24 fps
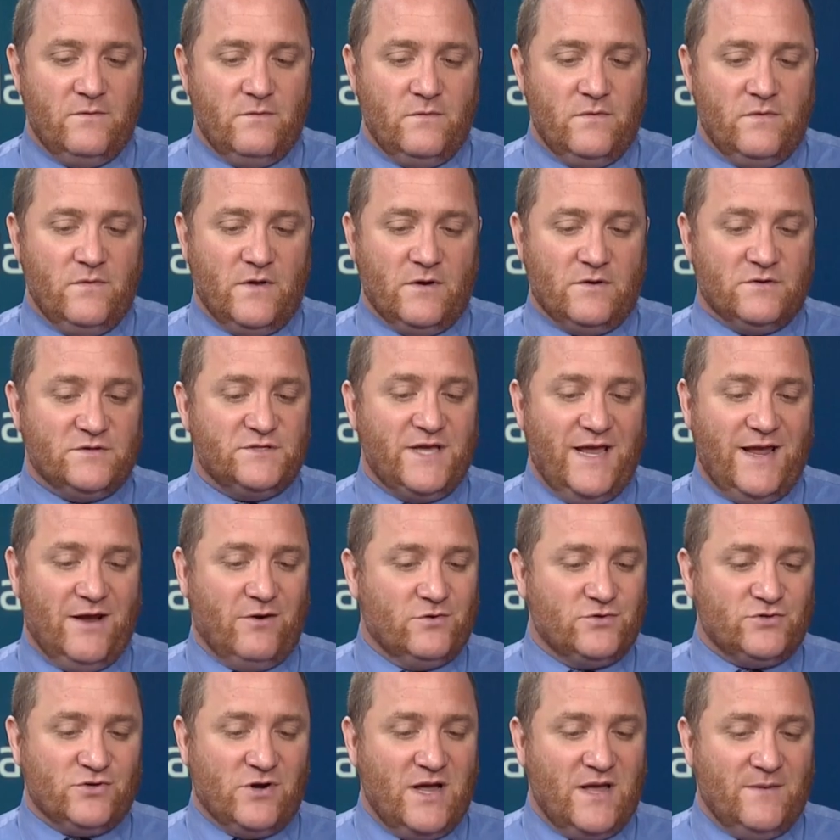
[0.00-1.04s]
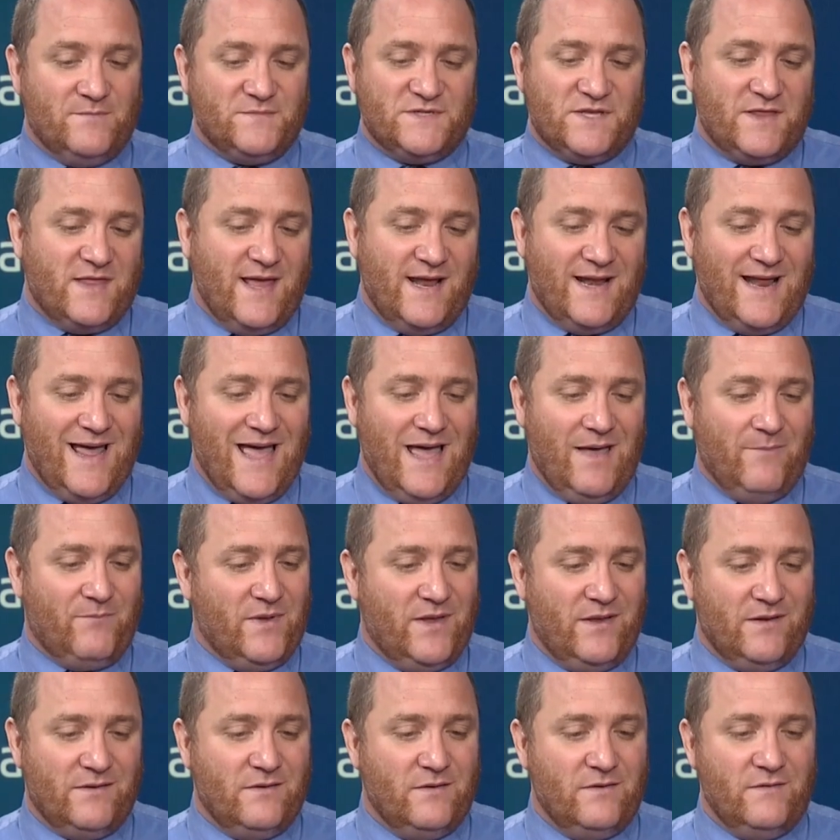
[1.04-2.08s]
there's airdrops that
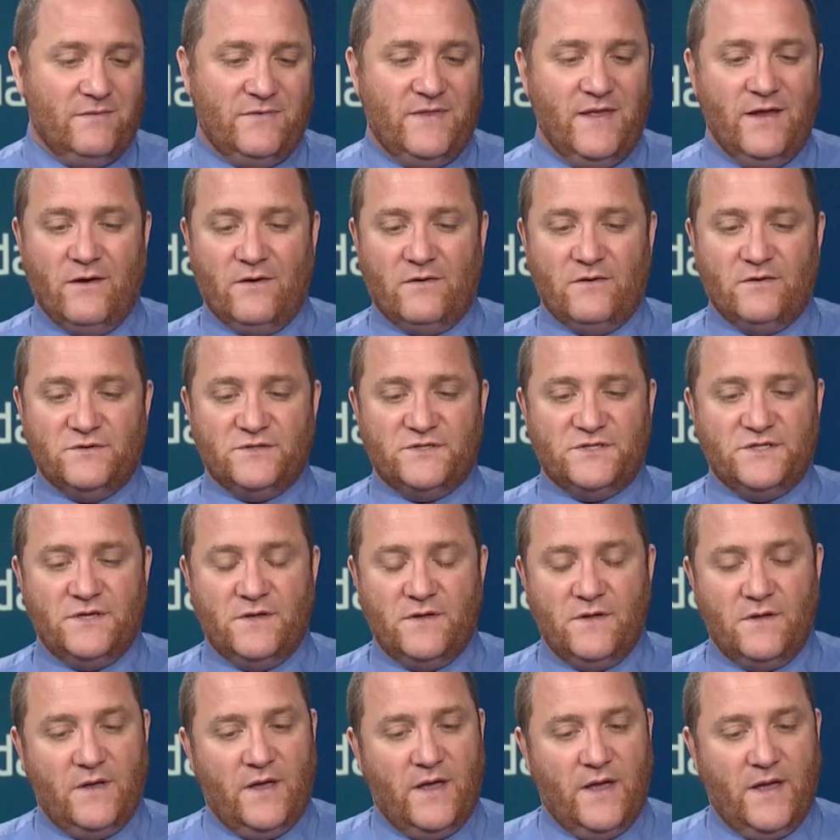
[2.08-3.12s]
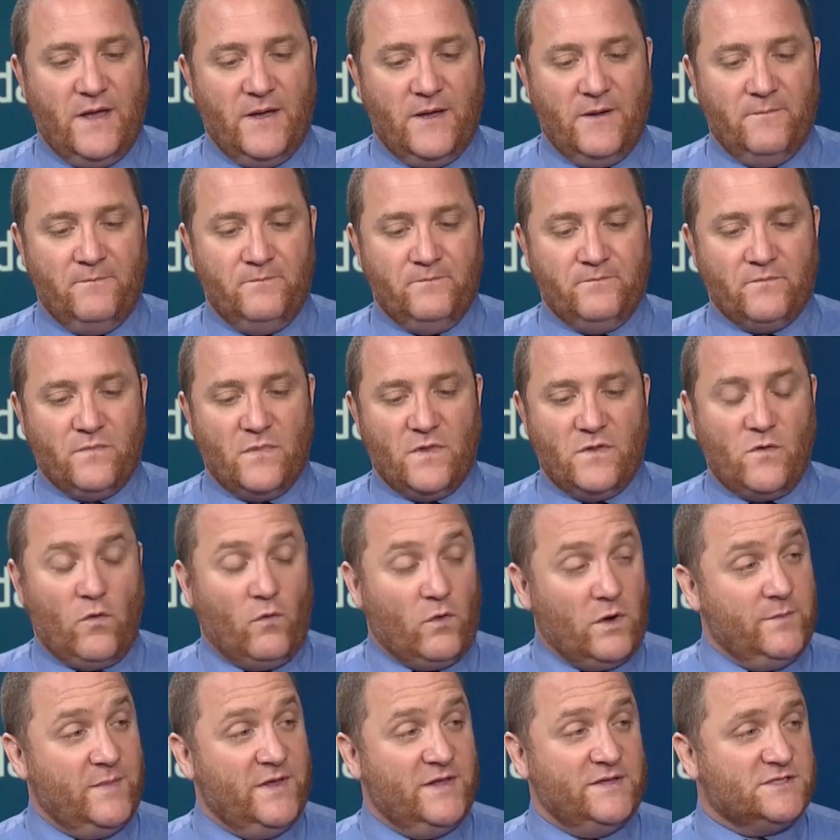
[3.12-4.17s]
happen. There's
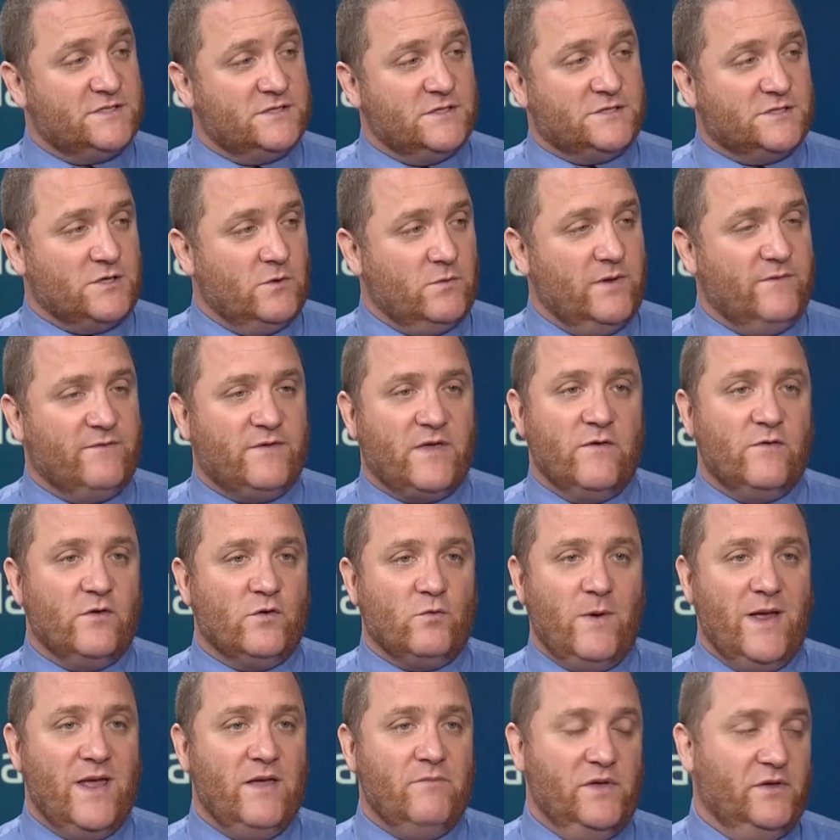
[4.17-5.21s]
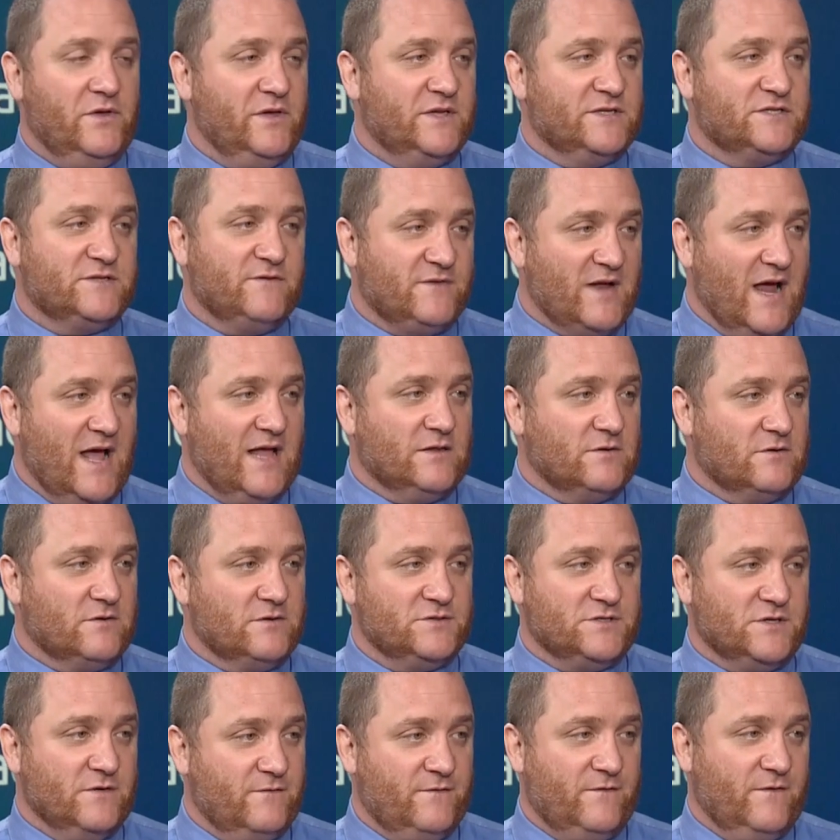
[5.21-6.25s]
tournaments. So we've given away millions of
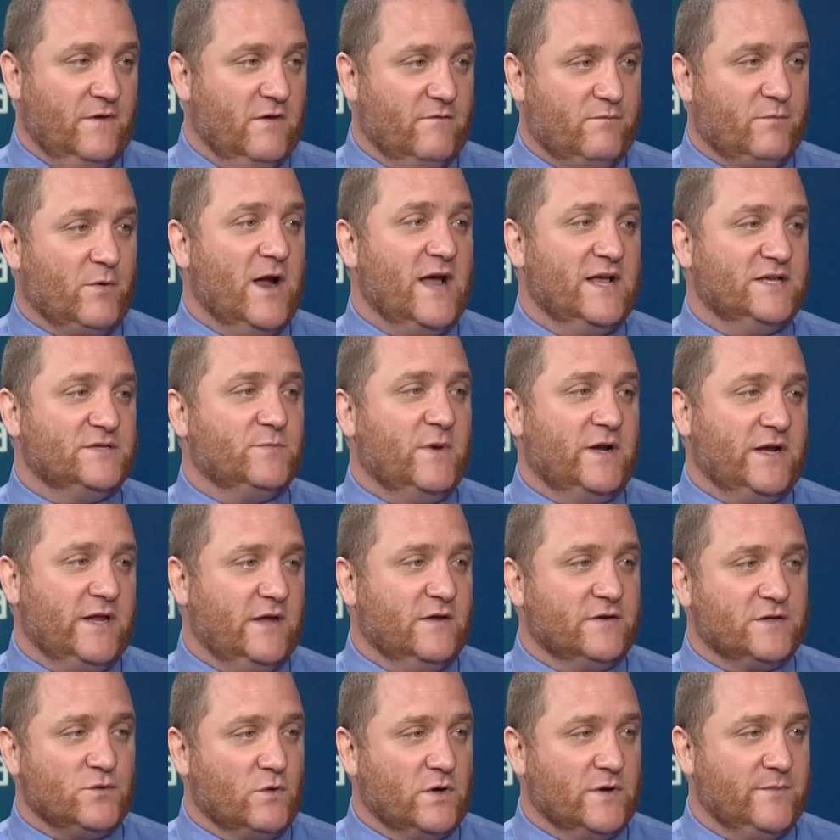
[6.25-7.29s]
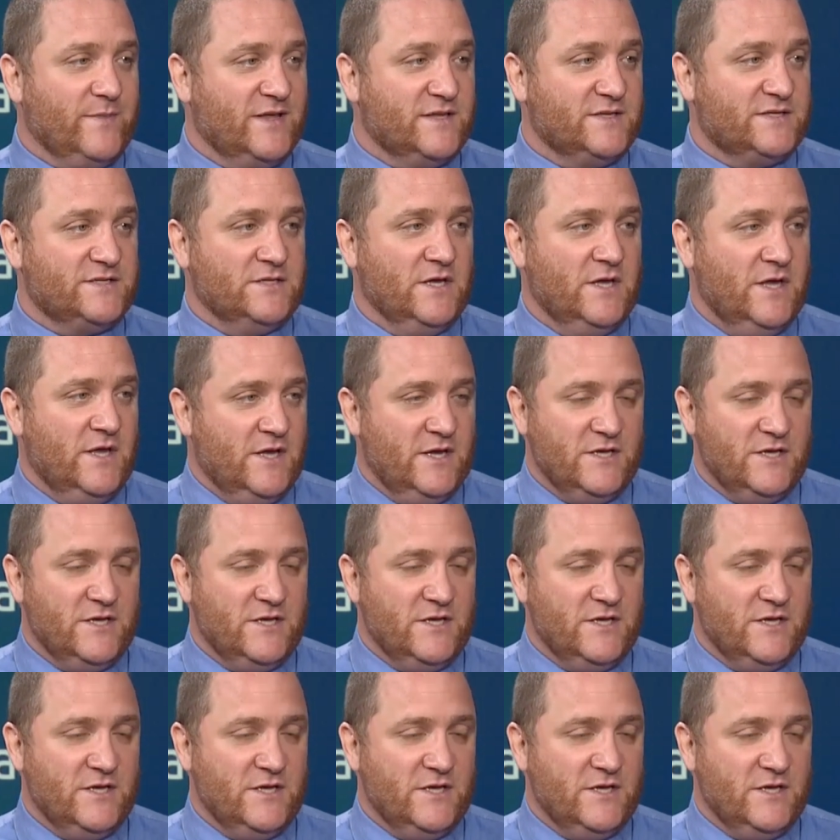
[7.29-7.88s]
dollars of prize money in tournaments.